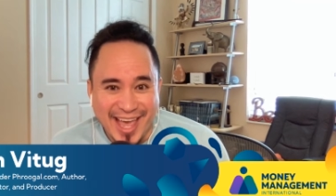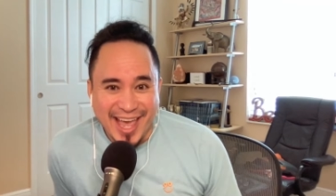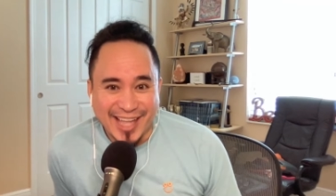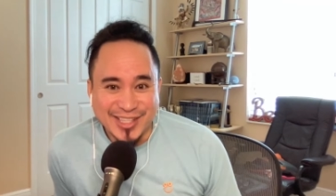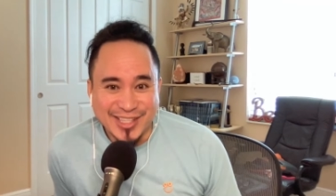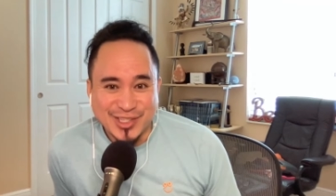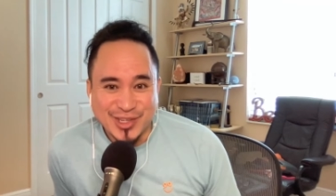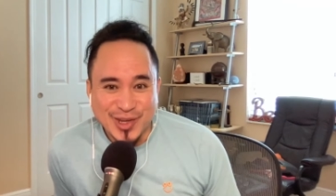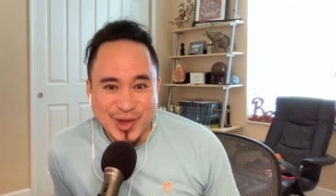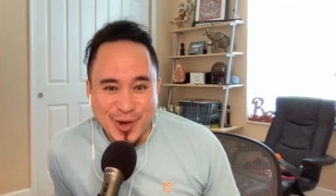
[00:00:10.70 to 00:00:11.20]

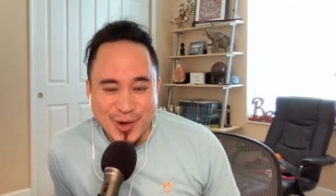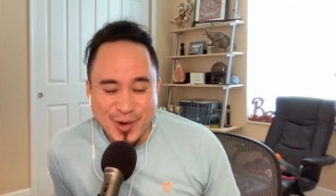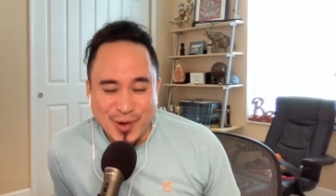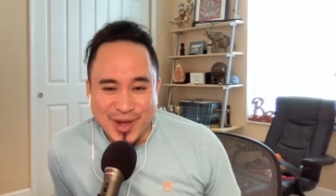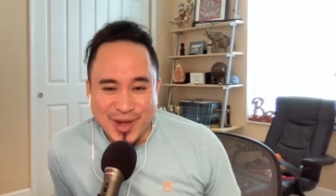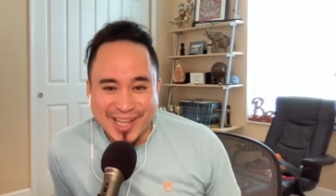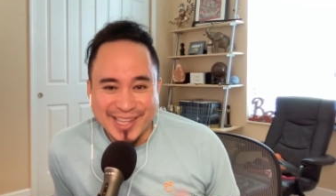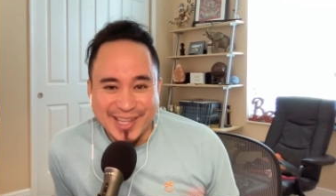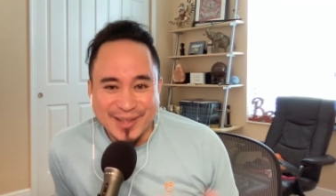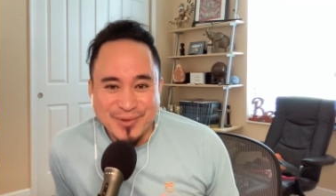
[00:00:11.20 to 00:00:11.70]
And so
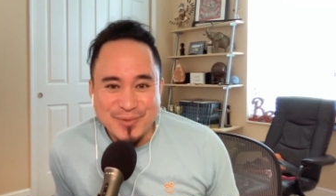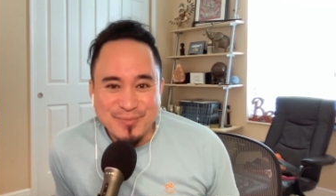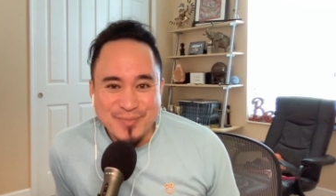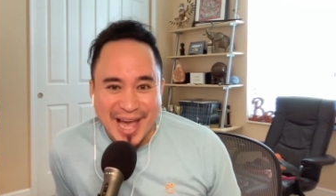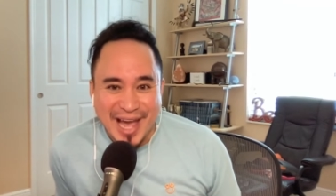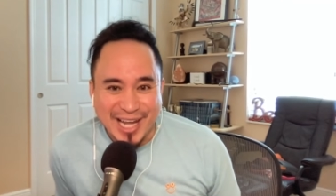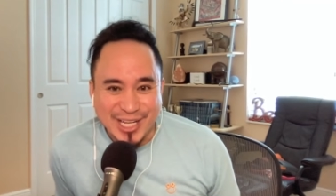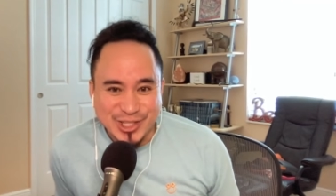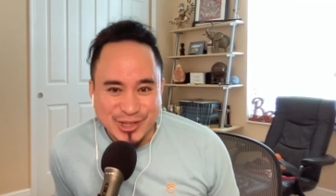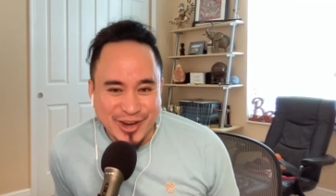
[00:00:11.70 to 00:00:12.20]
let me
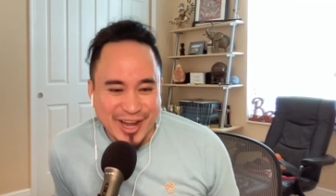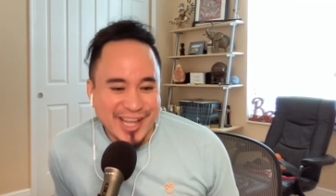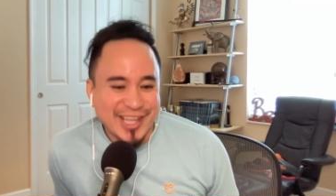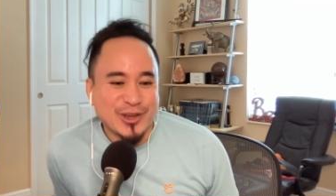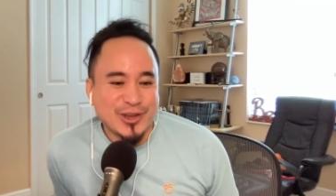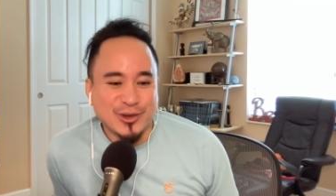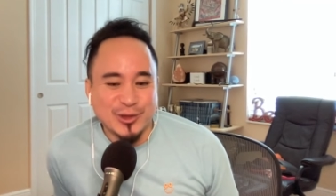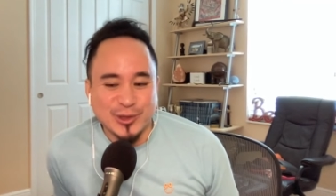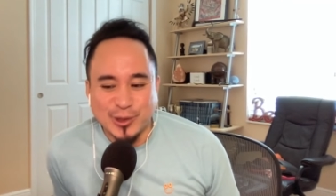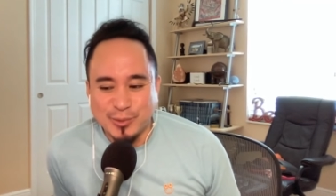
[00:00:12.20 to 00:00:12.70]
backtrack
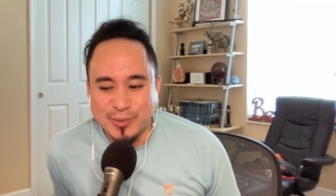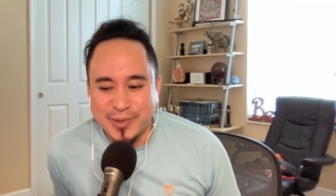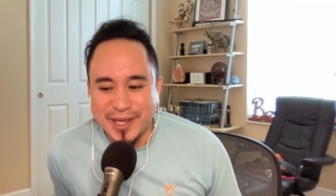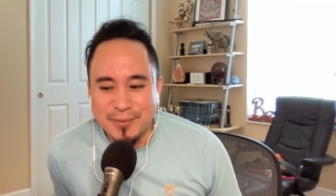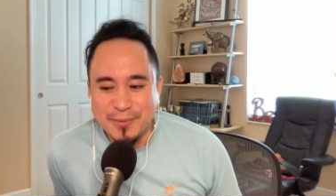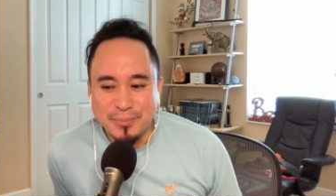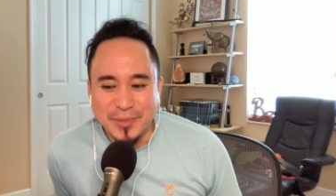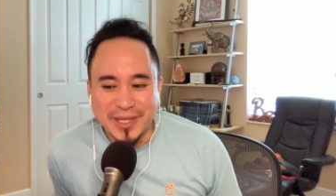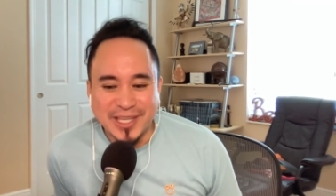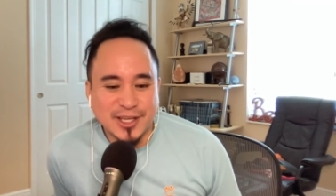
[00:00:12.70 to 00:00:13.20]
here a little
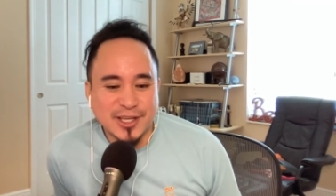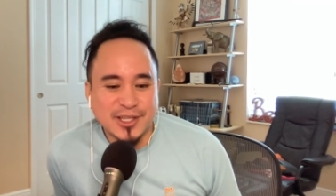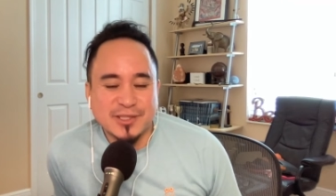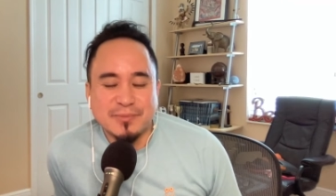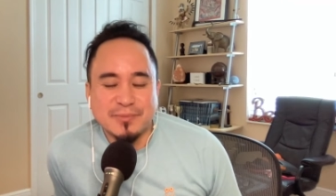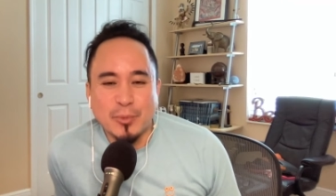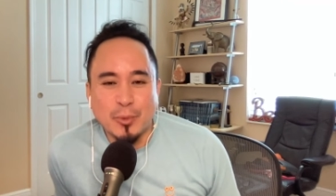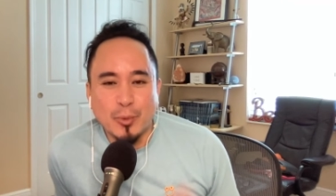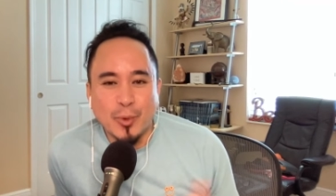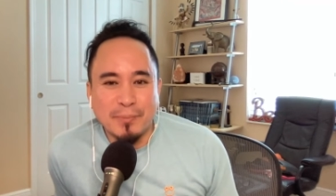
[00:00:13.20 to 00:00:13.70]
bit because
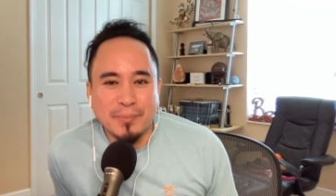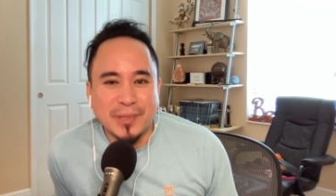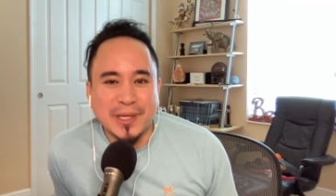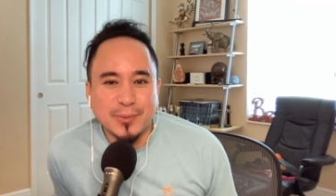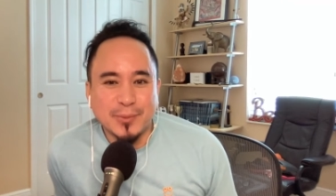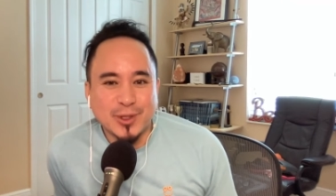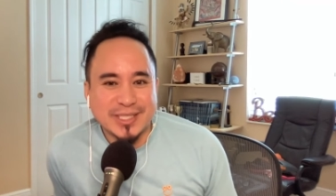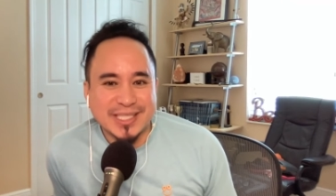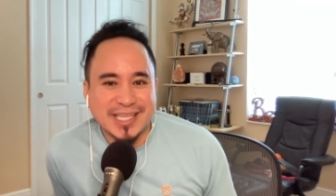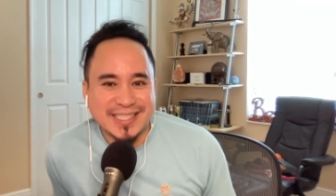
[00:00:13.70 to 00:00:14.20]
when
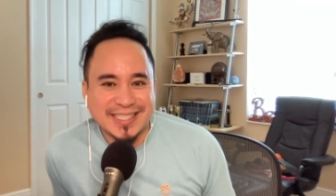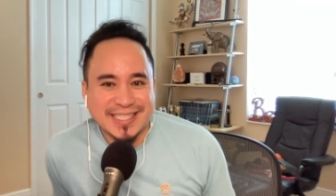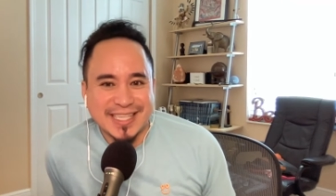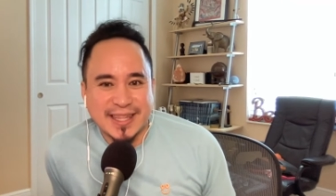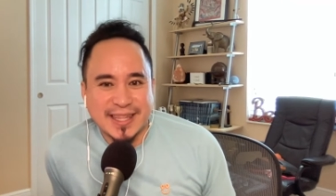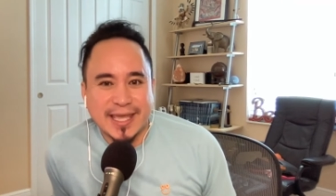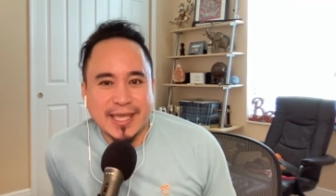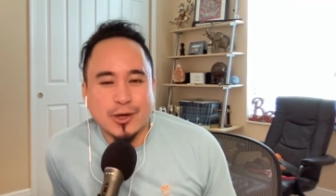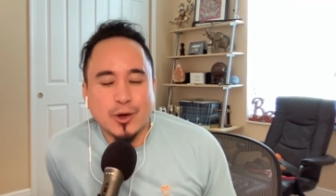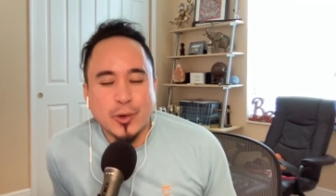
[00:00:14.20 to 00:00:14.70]
people tend to
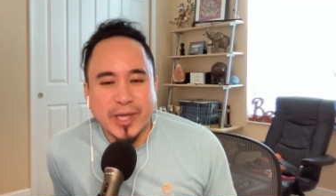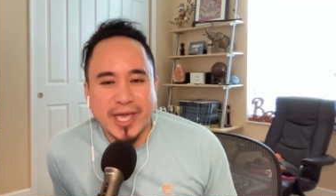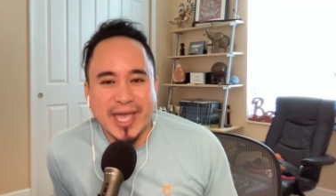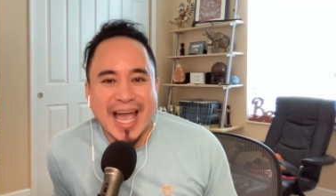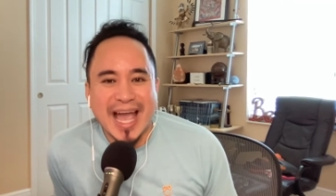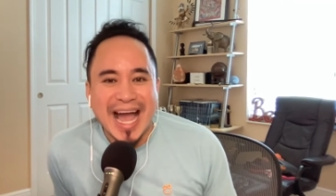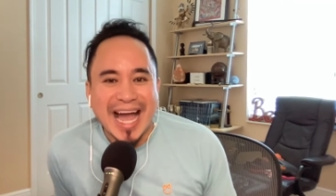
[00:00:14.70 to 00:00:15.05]
think, okay,